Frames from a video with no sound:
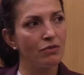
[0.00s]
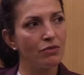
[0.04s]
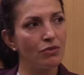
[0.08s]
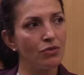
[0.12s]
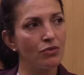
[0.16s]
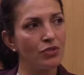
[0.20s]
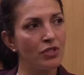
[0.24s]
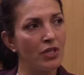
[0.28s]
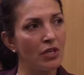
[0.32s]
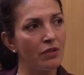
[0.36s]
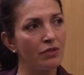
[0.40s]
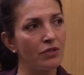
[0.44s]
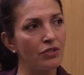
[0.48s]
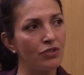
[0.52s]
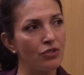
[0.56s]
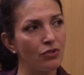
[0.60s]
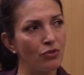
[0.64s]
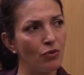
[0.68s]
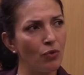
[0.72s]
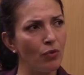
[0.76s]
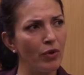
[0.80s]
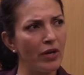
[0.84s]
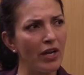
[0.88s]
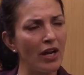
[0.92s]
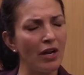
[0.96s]
to tell this
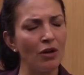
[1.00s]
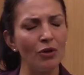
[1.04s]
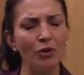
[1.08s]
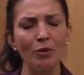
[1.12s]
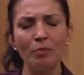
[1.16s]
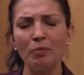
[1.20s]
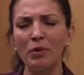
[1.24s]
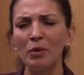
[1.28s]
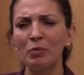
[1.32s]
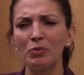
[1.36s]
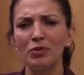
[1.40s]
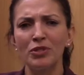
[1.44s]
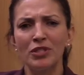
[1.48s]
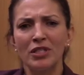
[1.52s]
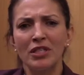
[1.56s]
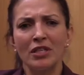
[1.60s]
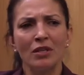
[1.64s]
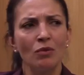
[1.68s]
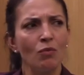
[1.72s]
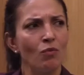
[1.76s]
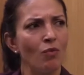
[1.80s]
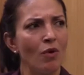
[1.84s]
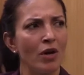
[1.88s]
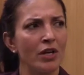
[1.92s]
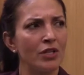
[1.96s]
story, a lot of people
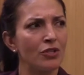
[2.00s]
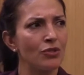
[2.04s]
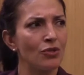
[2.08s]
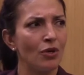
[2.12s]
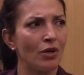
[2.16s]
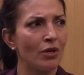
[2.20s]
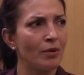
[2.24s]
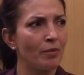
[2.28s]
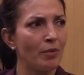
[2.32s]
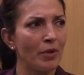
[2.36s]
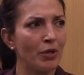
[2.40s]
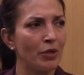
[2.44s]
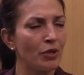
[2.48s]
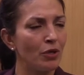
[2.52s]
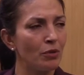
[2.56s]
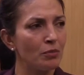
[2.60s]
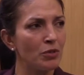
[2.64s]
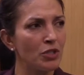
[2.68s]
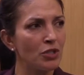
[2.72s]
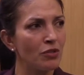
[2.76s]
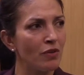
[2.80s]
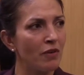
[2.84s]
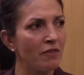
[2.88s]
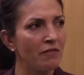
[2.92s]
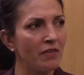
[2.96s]
didn't want to talk about
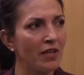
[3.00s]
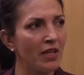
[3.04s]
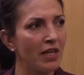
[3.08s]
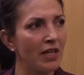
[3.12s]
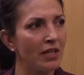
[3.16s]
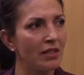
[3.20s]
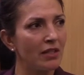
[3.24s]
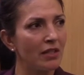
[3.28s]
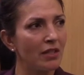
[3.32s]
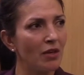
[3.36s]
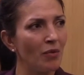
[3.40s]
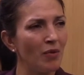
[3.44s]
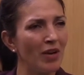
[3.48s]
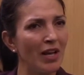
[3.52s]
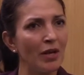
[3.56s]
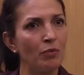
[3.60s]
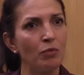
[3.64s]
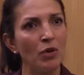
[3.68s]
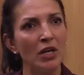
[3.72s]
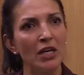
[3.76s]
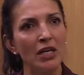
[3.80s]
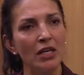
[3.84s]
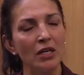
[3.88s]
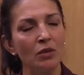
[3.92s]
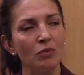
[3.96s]
human trafficking. They were like,
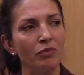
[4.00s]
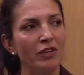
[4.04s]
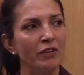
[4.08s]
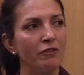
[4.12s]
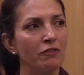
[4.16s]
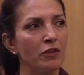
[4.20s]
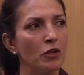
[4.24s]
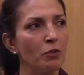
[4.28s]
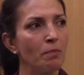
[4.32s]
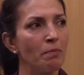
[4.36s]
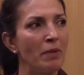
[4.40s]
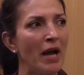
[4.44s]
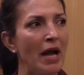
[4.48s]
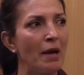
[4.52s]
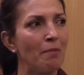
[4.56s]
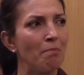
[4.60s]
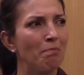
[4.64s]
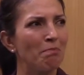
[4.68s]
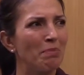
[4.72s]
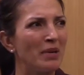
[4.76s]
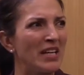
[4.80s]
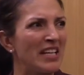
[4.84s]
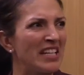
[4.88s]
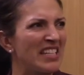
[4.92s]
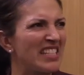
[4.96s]
well, we feel bad,
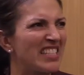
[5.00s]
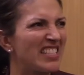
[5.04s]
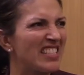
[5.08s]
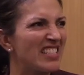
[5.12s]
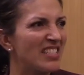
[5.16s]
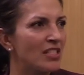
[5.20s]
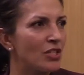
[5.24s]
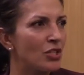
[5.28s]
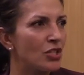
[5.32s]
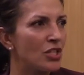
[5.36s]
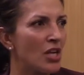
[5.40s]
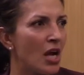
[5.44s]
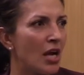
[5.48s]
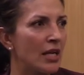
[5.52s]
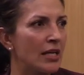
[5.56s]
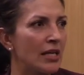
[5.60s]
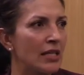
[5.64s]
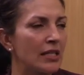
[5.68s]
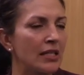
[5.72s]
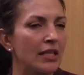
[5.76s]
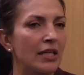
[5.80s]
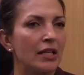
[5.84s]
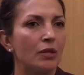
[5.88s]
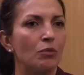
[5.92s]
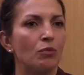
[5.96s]
but this is
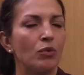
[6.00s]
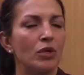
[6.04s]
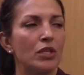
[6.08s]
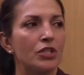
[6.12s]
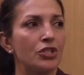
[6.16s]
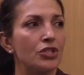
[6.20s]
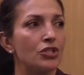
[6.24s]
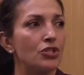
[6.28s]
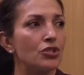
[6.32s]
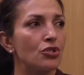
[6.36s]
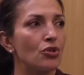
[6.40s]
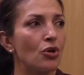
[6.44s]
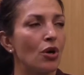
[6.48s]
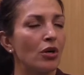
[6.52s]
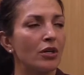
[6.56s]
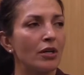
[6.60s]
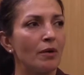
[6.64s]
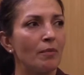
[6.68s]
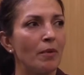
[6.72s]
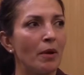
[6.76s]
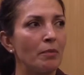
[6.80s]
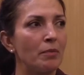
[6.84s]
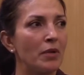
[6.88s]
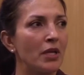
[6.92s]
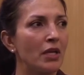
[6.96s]
ugly. We just talk
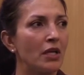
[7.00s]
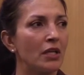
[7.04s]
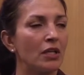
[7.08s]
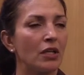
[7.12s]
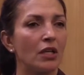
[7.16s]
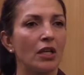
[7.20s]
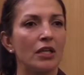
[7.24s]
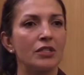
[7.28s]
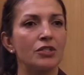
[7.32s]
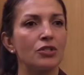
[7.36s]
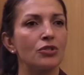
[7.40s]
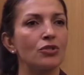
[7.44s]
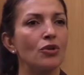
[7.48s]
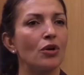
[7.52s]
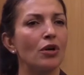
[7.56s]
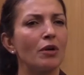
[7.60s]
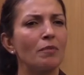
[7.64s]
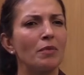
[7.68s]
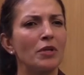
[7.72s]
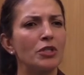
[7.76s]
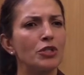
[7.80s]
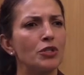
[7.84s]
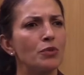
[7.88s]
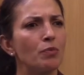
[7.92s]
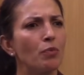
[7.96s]
about, I mean, let's talk
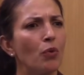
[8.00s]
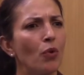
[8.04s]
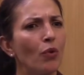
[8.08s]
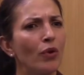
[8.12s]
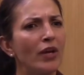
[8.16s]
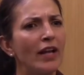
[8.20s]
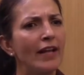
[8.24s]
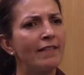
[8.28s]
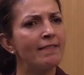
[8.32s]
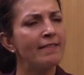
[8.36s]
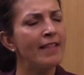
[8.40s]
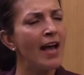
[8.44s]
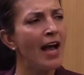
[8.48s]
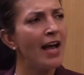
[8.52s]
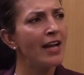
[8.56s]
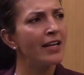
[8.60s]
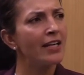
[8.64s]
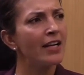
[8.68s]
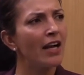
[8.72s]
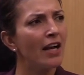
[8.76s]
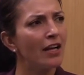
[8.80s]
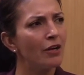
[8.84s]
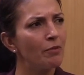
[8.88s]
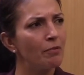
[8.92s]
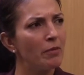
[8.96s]
about sport. And that
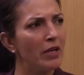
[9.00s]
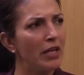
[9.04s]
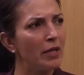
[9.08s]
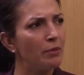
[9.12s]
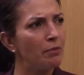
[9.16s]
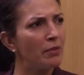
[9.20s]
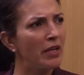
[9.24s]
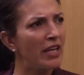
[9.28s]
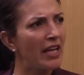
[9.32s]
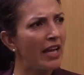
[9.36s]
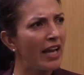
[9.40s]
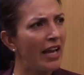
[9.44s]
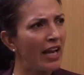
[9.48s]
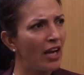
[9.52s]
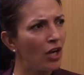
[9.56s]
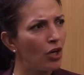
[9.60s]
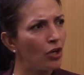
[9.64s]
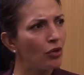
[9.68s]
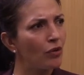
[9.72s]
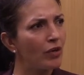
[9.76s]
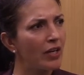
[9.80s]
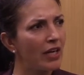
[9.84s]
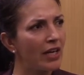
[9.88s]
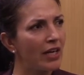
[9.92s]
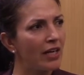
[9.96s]
kind of made me
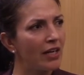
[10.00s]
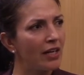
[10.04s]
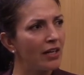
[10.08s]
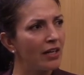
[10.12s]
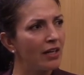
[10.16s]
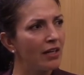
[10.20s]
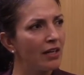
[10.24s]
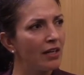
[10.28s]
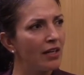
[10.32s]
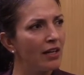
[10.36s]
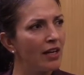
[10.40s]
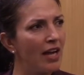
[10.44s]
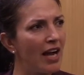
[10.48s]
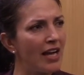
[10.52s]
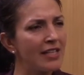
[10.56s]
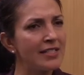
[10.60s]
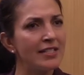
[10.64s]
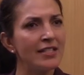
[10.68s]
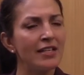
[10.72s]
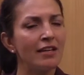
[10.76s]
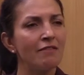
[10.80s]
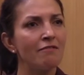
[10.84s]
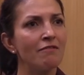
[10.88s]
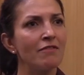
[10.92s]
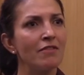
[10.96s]
angry. As
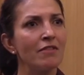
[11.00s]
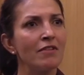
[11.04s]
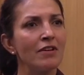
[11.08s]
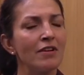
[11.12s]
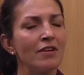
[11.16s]
if,